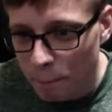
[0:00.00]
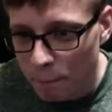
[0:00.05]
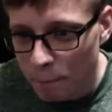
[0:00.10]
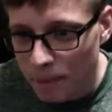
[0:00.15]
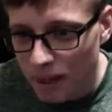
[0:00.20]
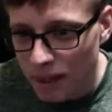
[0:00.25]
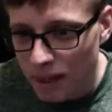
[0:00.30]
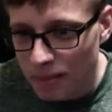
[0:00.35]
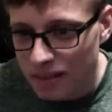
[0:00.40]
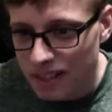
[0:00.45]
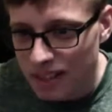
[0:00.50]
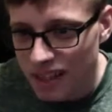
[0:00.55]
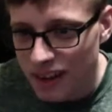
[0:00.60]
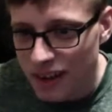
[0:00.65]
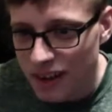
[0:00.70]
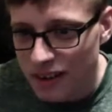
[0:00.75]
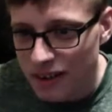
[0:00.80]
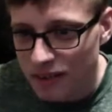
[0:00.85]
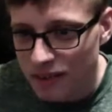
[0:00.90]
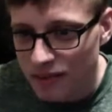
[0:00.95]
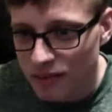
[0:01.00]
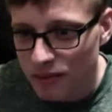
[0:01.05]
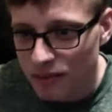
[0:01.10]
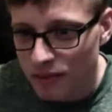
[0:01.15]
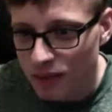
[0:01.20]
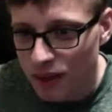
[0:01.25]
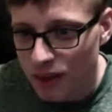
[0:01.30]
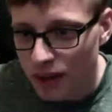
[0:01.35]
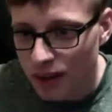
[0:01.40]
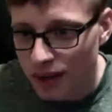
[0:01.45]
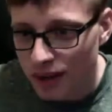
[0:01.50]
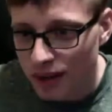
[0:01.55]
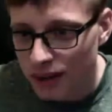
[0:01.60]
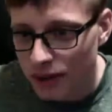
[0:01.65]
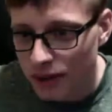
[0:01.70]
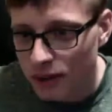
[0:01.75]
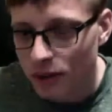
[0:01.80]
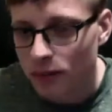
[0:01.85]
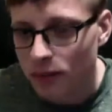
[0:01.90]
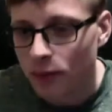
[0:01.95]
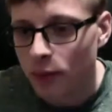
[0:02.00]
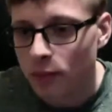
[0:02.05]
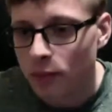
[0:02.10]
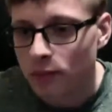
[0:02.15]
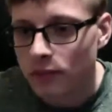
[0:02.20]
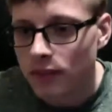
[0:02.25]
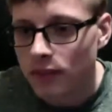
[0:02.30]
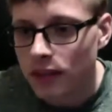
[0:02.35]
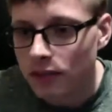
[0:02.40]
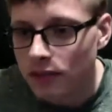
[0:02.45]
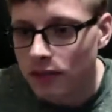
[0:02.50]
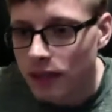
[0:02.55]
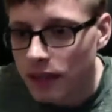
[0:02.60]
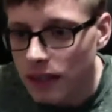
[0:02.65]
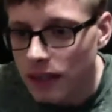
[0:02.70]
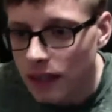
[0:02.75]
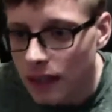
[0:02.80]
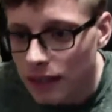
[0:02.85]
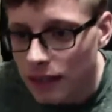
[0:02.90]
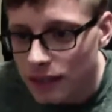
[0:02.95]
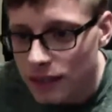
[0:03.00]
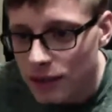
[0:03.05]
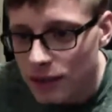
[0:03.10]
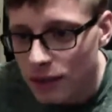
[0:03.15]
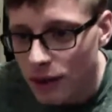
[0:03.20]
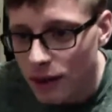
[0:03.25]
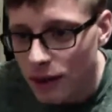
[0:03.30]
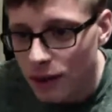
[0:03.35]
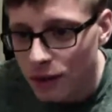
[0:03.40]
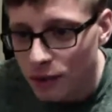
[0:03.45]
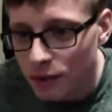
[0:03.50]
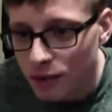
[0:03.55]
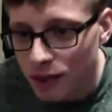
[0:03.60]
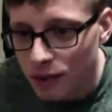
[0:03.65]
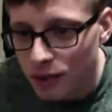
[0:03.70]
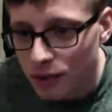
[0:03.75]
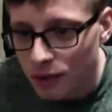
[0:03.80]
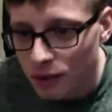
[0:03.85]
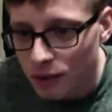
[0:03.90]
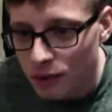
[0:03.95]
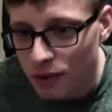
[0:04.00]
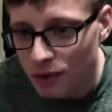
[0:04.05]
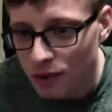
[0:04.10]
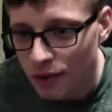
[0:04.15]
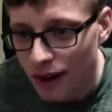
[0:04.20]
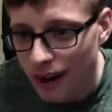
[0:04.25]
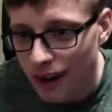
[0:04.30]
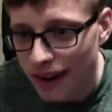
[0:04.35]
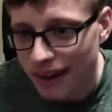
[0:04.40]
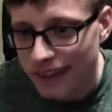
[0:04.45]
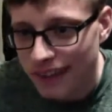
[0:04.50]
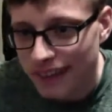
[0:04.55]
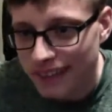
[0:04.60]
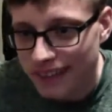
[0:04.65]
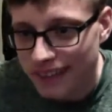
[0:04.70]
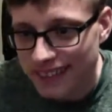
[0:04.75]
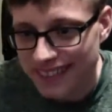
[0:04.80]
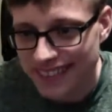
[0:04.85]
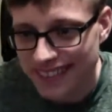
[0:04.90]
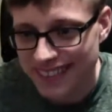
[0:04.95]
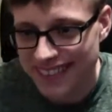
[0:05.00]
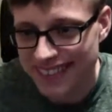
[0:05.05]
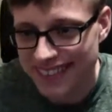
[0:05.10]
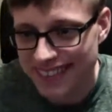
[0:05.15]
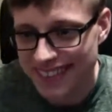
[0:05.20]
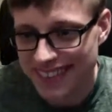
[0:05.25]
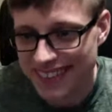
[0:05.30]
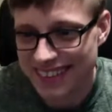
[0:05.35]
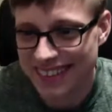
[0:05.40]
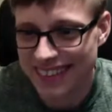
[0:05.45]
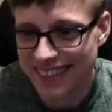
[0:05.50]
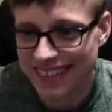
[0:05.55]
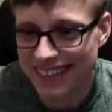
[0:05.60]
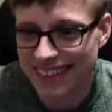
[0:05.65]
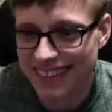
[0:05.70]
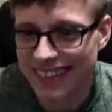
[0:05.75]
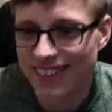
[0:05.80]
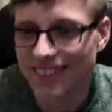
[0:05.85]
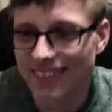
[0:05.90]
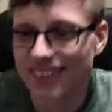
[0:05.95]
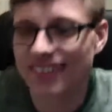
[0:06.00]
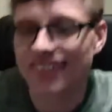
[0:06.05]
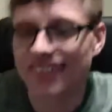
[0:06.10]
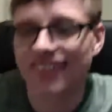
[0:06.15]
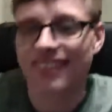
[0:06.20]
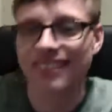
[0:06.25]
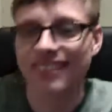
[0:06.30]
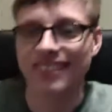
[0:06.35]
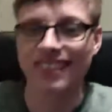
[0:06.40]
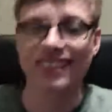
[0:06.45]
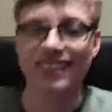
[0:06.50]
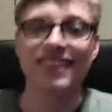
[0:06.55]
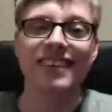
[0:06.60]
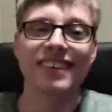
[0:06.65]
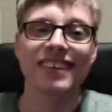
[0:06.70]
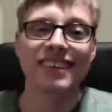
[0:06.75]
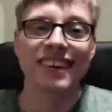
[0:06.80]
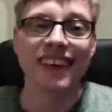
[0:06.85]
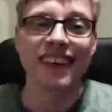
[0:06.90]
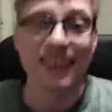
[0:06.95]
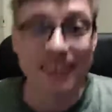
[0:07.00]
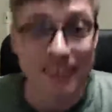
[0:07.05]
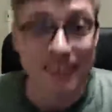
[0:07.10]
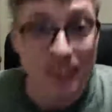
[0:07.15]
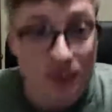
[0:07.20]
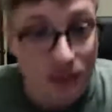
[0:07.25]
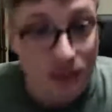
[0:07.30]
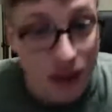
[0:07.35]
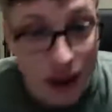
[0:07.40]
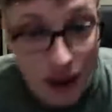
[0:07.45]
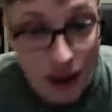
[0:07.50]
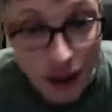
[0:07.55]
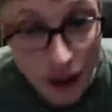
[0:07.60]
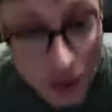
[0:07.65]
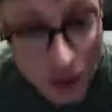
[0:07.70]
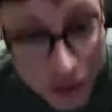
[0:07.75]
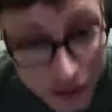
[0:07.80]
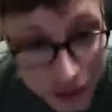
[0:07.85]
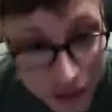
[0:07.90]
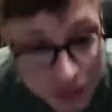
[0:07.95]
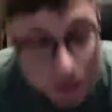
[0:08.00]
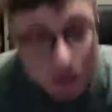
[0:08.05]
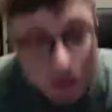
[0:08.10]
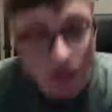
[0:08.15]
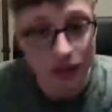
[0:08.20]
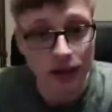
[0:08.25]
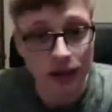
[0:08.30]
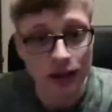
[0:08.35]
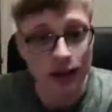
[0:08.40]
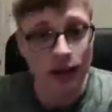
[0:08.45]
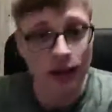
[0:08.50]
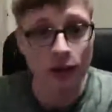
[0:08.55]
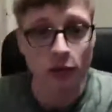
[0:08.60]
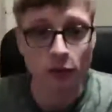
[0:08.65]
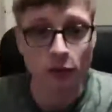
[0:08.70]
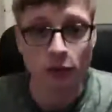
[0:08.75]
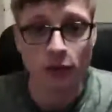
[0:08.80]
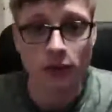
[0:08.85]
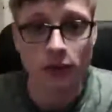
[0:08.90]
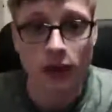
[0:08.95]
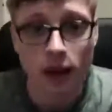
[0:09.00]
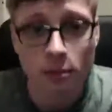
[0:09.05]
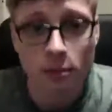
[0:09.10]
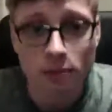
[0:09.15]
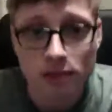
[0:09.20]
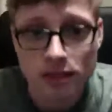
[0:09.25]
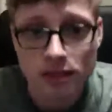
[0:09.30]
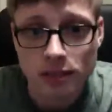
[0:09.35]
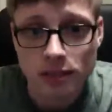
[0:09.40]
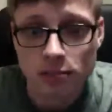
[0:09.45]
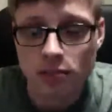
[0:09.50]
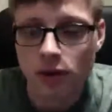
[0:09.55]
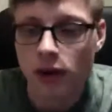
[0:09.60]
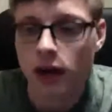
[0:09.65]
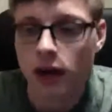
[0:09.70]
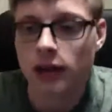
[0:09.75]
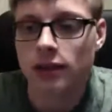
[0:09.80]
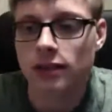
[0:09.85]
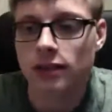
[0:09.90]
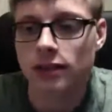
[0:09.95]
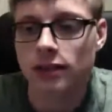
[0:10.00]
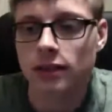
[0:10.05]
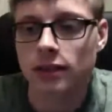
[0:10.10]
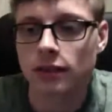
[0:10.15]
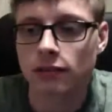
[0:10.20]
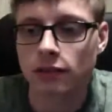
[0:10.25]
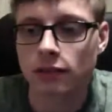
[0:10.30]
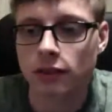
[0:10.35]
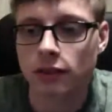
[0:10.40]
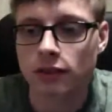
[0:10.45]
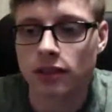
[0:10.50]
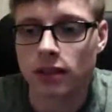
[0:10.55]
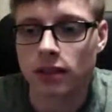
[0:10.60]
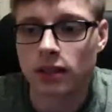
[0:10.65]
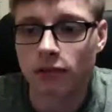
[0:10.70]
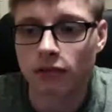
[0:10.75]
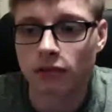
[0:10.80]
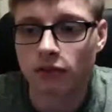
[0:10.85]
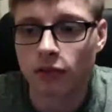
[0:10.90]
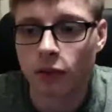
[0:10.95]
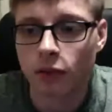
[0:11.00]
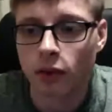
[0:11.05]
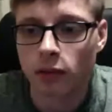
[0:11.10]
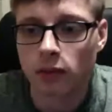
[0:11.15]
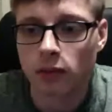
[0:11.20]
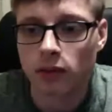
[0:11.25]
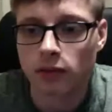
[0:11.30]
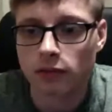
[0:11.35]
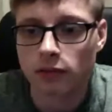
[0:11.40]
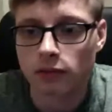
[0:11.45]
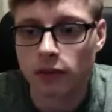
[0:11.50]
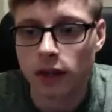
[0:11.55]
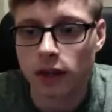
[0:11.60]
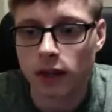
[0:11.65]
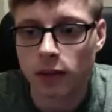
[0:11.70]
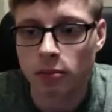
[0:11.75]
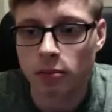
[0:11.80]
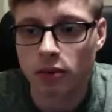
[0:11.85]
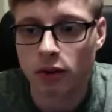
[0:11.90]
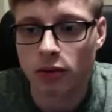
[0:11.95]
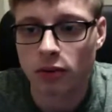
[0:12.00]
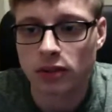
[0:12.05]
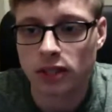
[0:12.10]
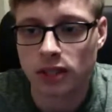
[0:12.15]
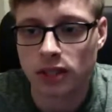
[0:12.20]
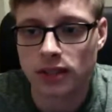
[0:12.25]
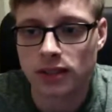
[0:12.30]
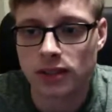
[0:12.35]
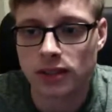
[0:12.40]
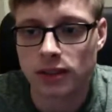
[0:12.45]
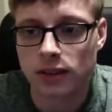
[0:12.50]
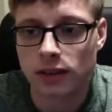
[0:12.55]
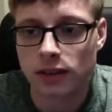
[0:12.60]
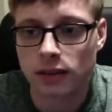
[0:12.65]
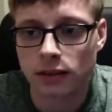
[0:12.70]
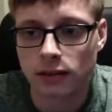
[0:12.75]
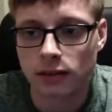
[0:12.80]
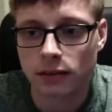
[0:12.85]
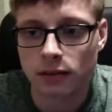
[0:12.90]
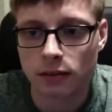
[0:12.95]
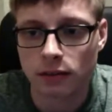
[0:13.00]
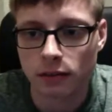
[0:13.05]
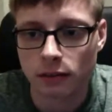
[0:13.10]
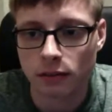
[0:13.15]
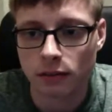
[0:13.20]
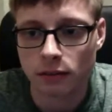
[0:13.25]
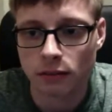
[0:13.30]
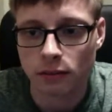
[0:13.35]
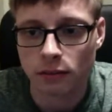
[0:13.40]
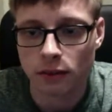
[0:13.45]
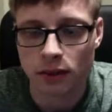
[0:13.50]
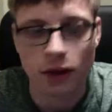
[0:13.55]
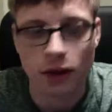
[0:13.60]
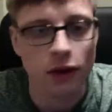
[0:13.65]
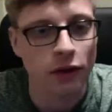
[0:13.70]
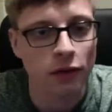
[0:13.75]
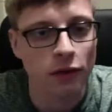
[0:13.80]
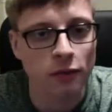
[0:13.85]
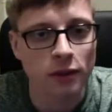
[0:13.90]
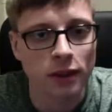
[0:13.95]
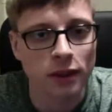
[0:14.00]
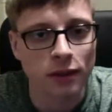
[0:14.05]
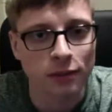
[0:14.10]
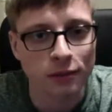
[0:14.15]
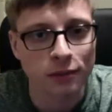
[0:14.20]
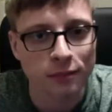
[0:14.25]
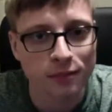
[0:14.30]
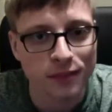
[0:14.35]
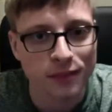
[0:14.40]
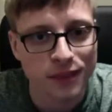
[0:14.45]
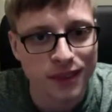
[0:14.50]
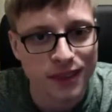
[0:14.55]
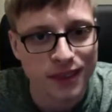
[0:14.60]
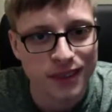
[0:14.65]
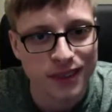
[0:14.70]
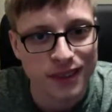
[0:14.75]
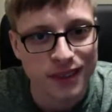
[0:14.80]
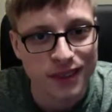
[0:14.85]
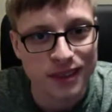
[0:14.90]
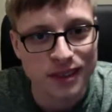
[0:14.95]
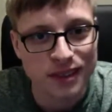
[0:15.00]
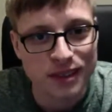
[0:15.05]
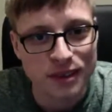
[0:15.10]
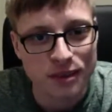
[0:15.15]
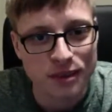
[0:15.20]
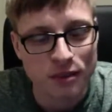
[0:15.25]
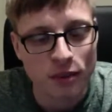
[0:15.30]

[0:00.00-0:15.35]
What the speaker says: I'm tired of wearing. Oh, no. If they cancel Halloween, we riot. Just kidding. Laugh out loud. I know. I honestly, I would not be surprised if there's some form of like protesting with Halloween, you know,